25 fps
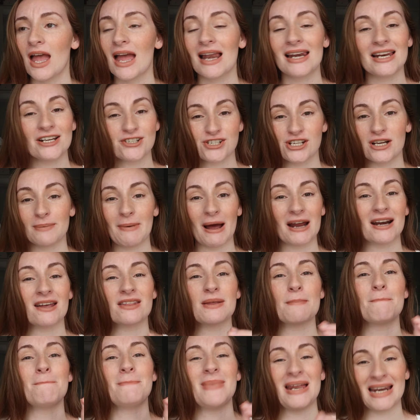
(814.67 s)
Literally about
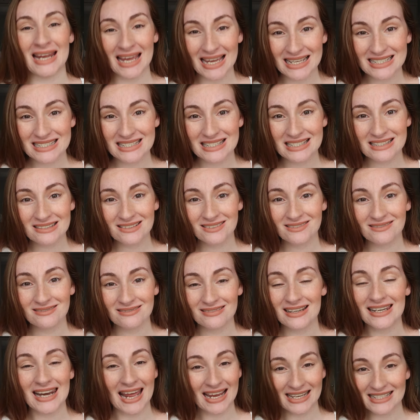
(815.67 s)
another minute
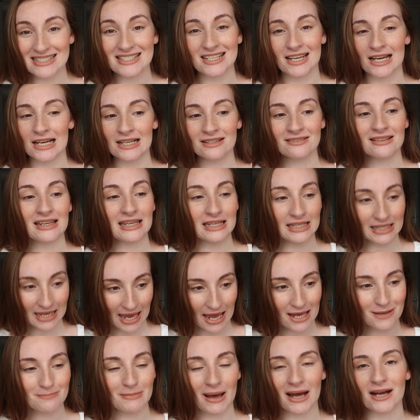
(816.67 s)
later, he
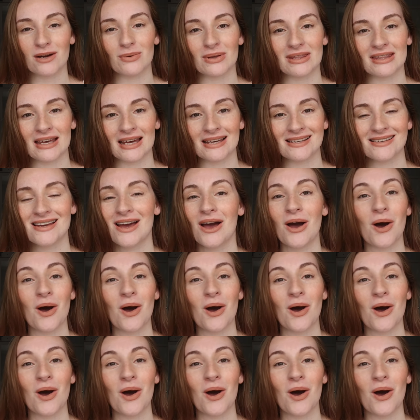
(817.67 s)
came back with it,